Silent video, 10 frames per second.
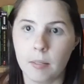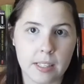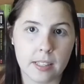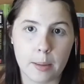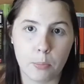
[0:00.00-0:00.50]

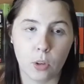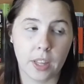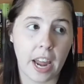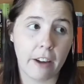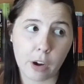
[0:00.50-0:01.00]
This is a book
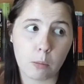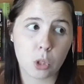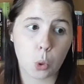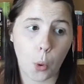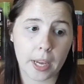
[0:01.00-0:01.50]
that everyone
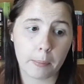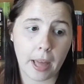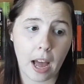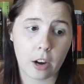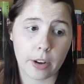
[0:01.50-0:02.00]
was talking
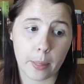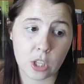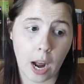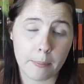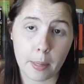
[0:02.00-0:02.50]
about around
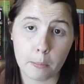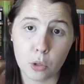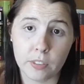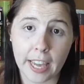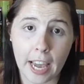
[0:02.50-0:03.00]
the time that the
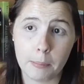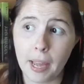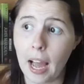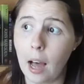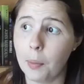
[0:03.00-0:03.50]
movie came
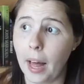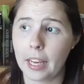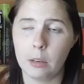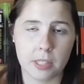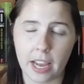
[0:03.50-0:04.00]
out.
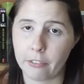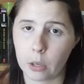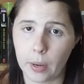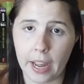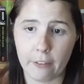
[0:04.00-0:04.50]
Like, it was
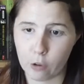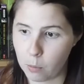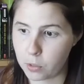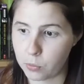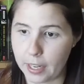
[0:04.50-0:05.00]
everywhere.
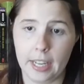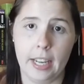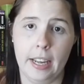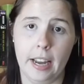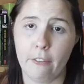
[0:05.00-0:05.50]
Everyone was
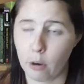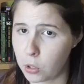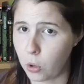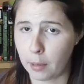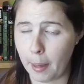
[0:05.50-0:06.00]
reading it. Everyone
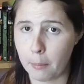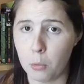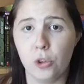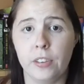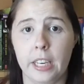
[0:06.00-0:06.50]
was talking about the
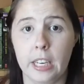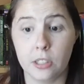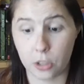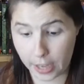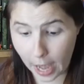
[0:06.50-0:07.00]

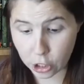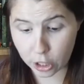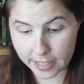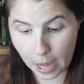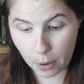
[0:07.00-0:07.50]
movie. So yeah, I
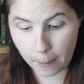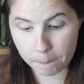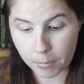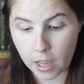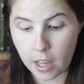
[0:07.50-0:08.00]
chose that
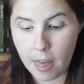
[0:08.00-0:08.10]
one.